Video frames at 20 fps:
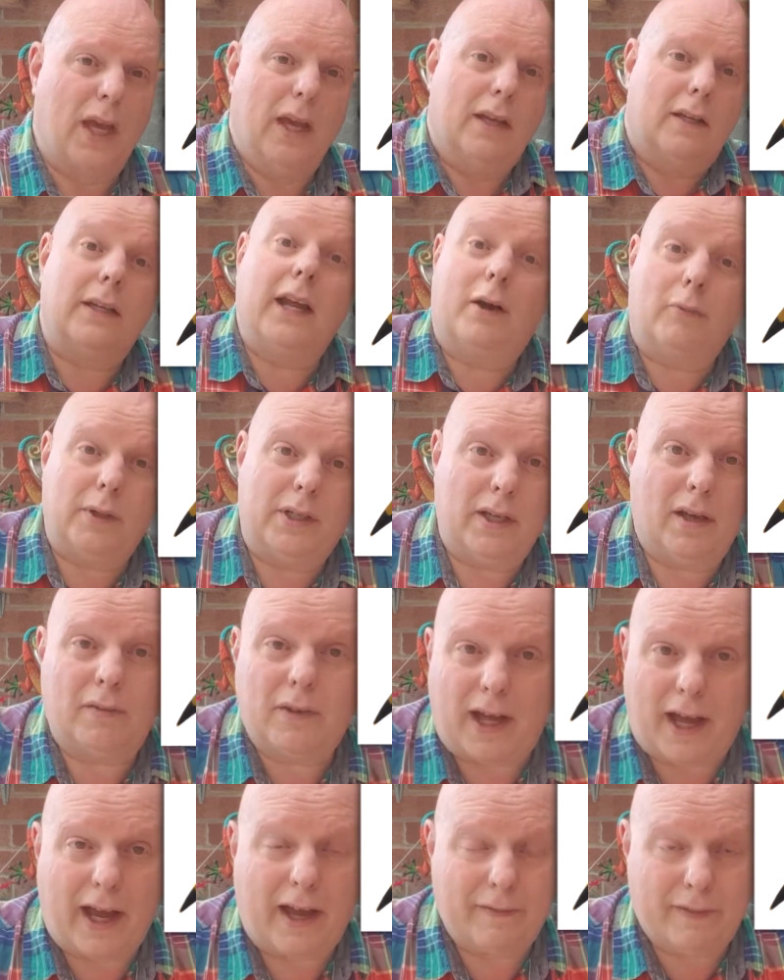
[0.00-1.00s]
Now, we don't
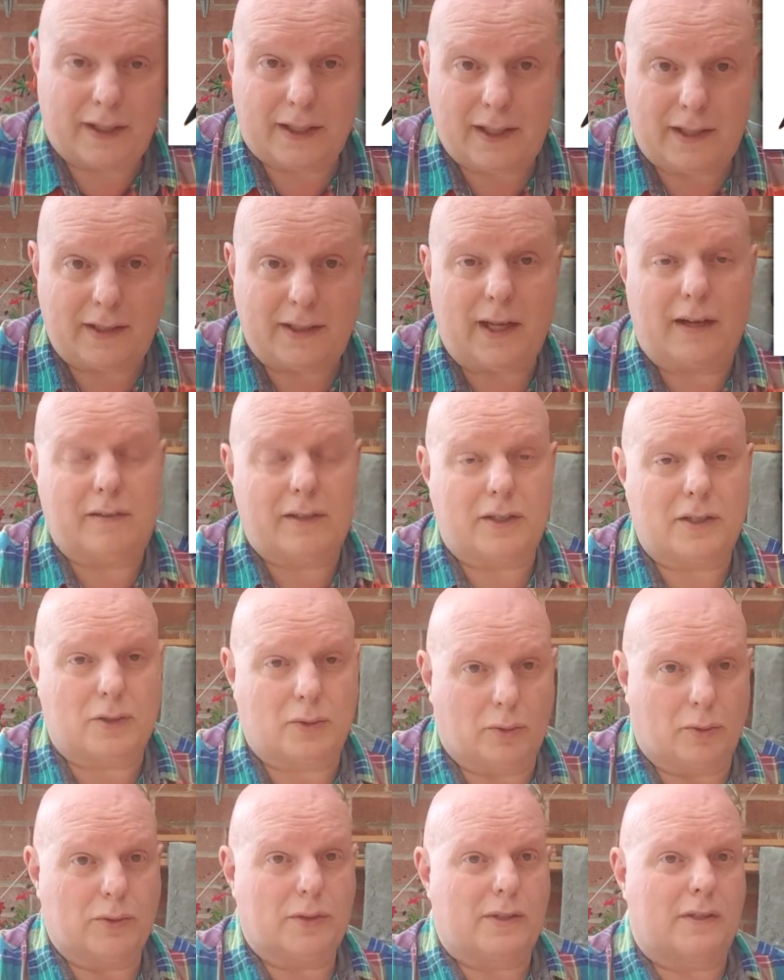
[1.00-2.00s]
have any
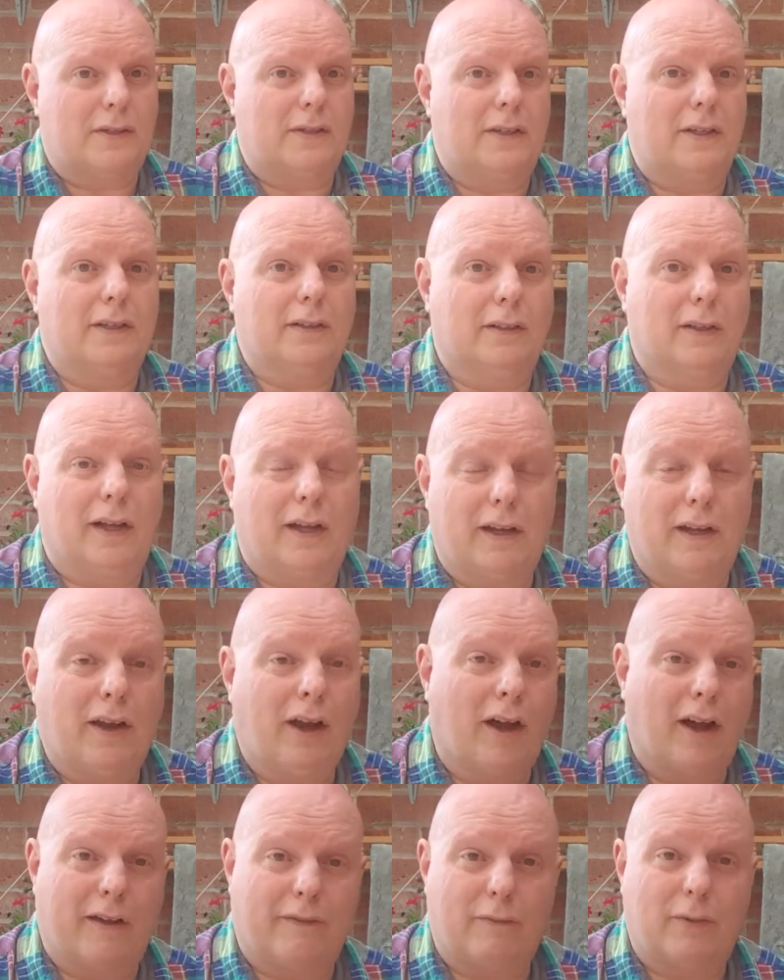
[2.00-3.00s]
pterosaurs still
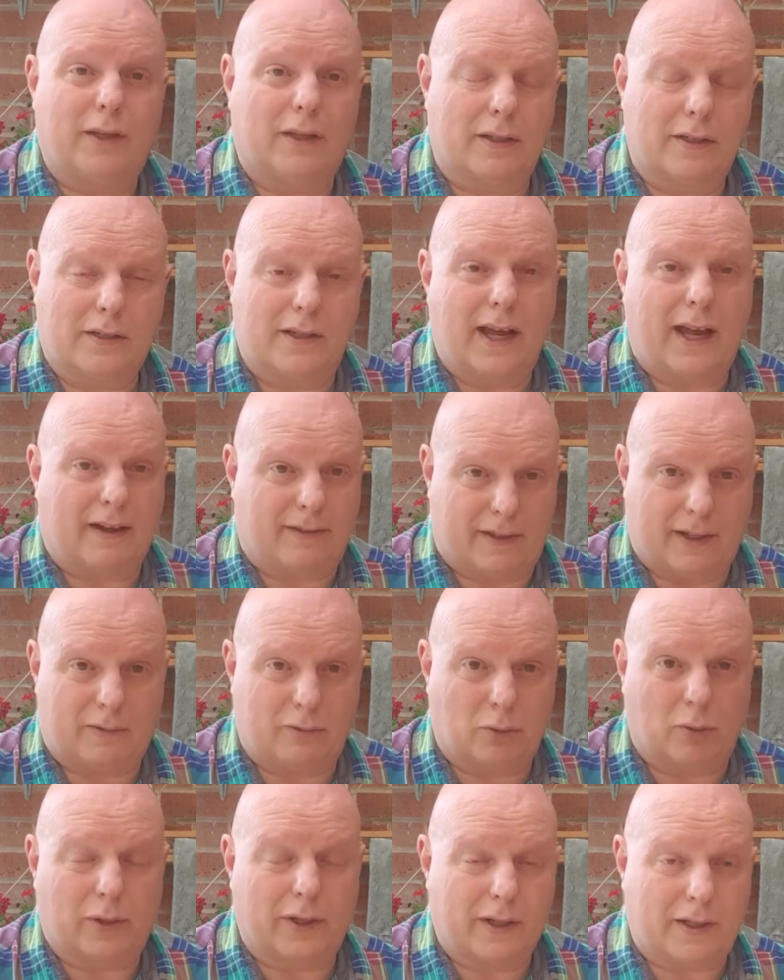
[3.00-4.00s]
alive with us now, they're
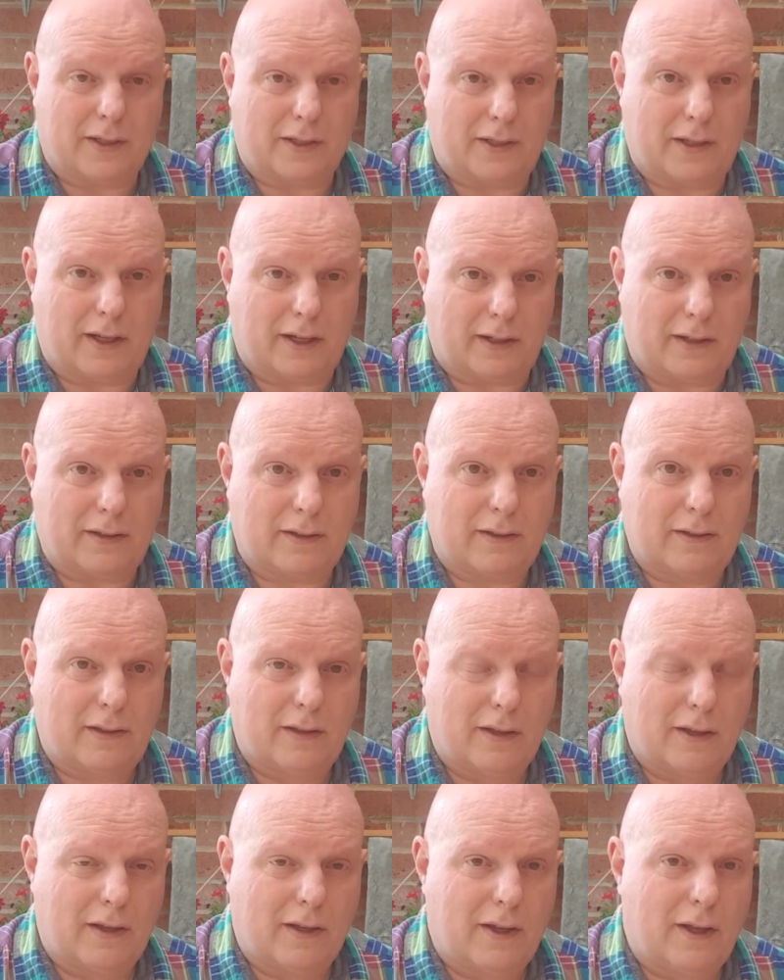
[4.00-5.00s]
all extinct,
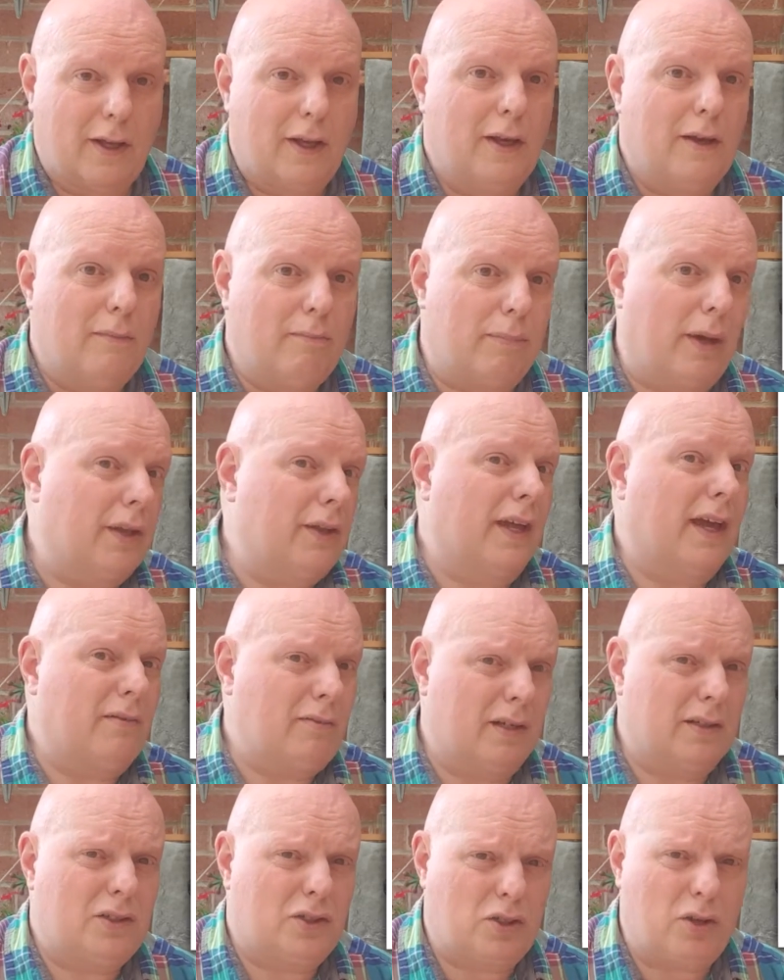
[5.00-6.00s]
but they
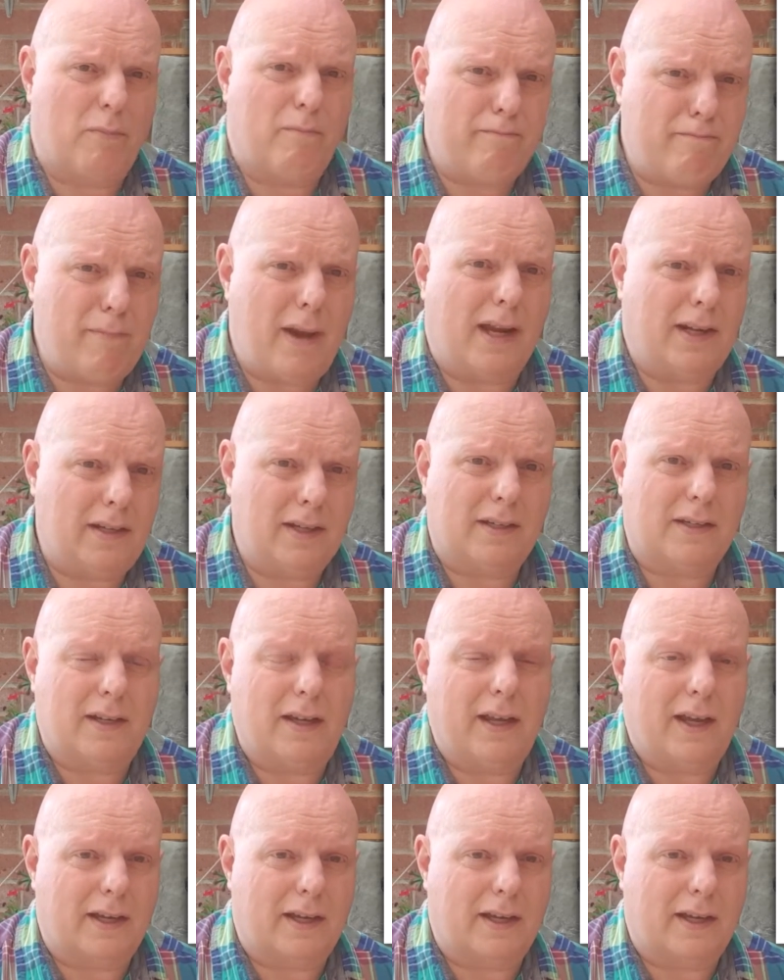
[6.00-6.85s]
were tremendously